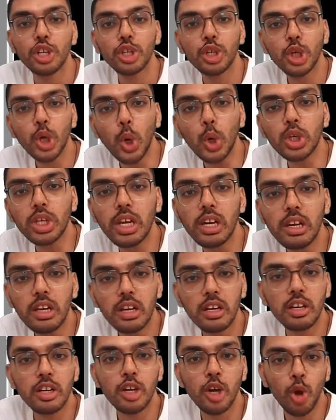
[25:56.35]
Total
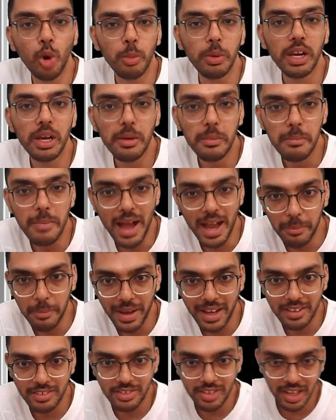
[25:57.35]
global
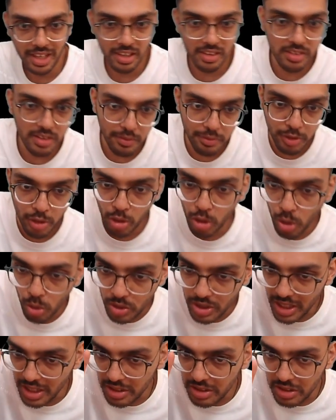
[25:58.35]
backpack sales, if you look,
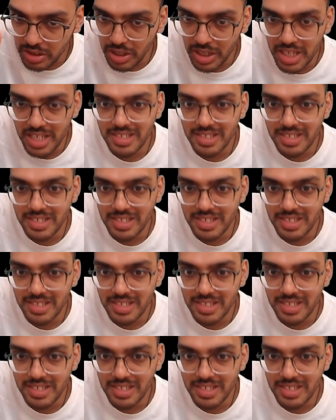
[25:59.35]
there are 3